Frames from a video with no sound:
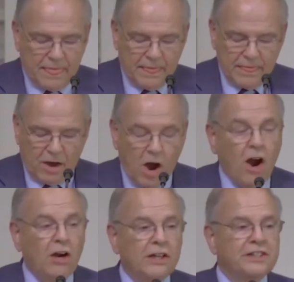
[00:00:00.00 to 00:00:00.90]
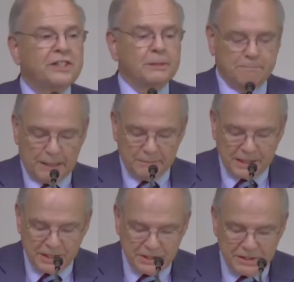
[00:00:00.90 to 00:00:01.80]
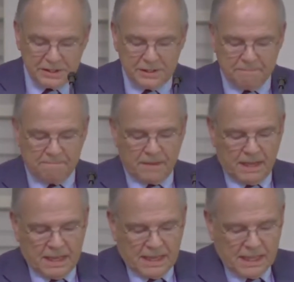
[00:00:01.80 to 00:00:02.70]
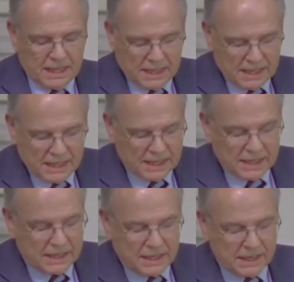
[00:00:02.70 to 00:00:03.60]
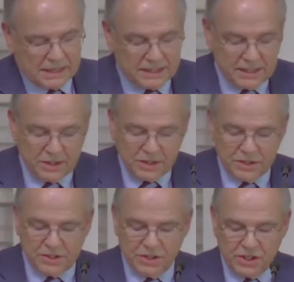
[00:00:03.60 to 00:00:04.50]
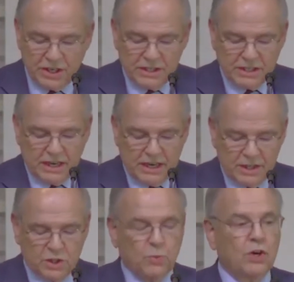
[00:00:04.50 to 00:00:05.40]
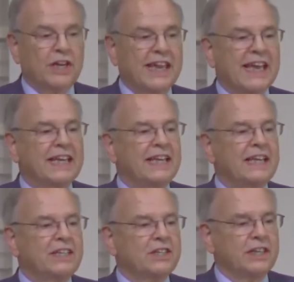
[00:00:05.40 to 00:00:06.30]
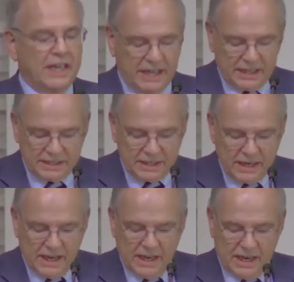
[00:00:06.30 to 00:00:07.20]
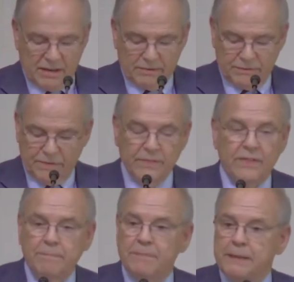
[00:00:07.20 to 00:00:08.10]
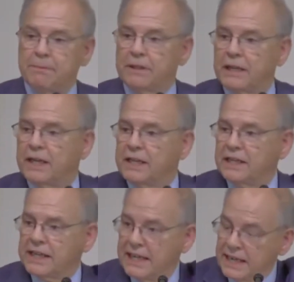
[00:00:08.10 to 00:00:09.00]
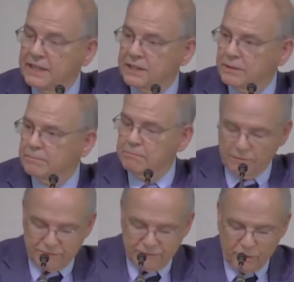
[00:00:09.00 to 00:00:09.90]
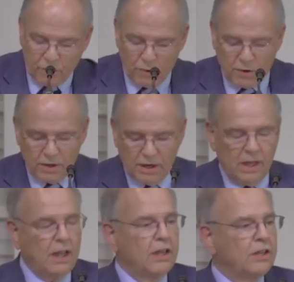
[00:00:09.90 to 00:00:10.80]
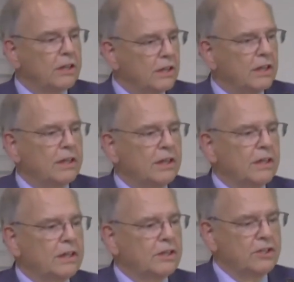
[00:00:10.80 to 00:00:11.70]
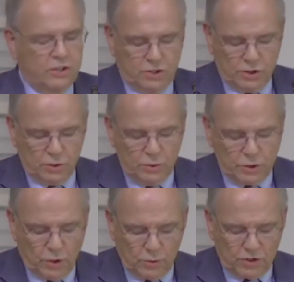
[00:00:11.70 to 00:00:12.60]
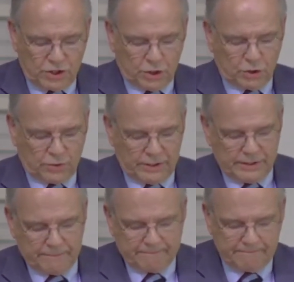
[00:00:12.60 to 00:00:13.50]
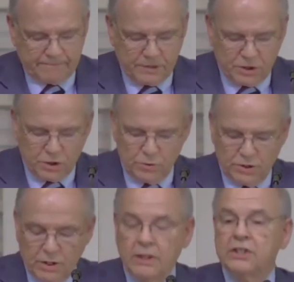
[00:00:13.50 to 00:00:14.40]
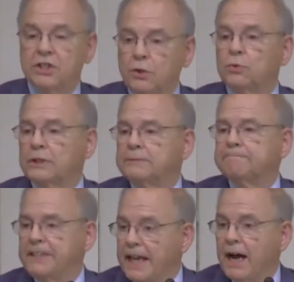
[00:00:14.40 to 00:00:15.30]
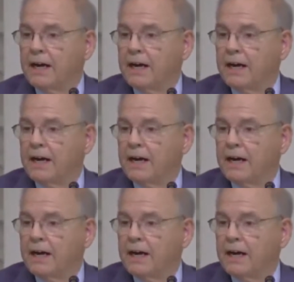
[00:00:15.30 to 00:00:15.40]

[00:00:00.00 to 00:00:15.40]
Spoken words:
the harlots, the publicans, the sinners, the Gentiles were getting into head of people in the kingdom before the Jews' own children. The Jews' children, yeah.